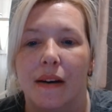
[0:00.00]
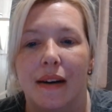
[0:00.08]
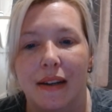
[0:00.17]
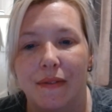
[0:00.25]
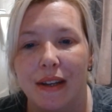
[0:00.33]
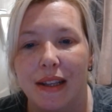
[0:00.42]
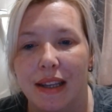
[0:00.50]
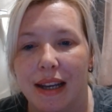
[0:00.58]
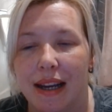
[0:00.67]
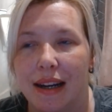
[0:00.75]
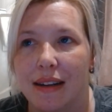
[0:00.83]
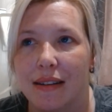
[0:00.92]
I'd feed the
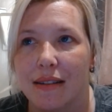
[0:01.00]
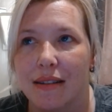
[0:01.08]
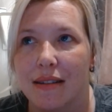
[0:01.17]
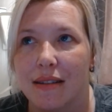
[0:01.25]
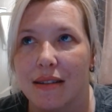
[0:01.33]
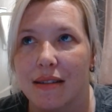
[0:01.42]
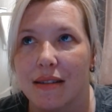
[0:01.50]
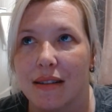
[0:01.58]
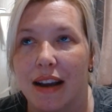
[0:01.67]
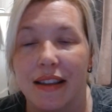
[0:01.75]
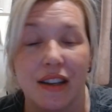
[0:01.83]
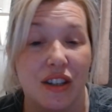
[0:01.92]
cats
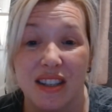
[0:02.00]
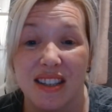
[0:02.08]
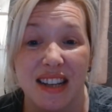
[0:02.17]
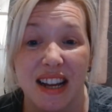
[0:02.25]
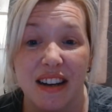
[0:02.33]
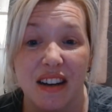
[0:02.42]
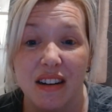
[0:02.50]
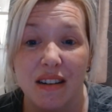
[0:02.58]
and then just stay up,